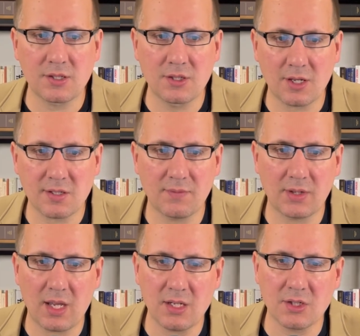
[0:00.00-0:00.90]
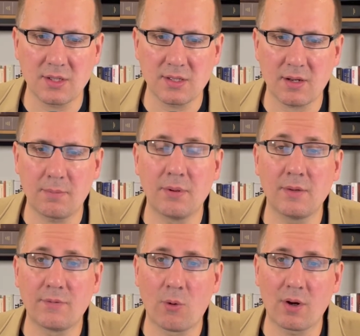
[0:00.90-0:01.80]
justifications that are put
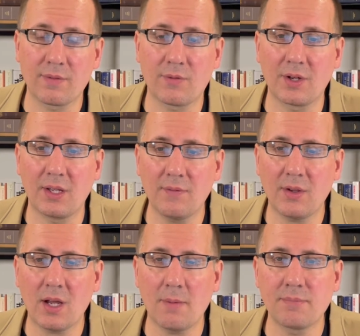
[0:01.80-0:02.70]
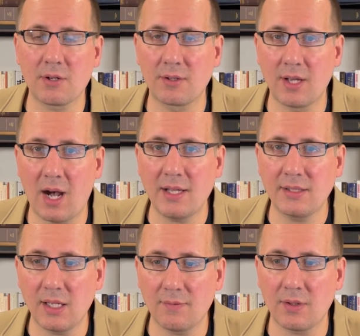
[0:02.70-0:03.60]
forth for giving up your
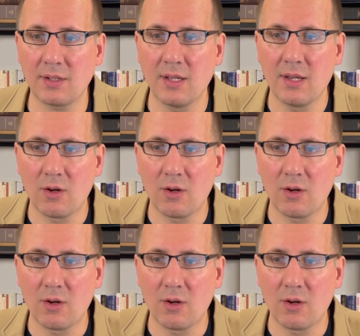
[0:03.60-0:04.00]
God-given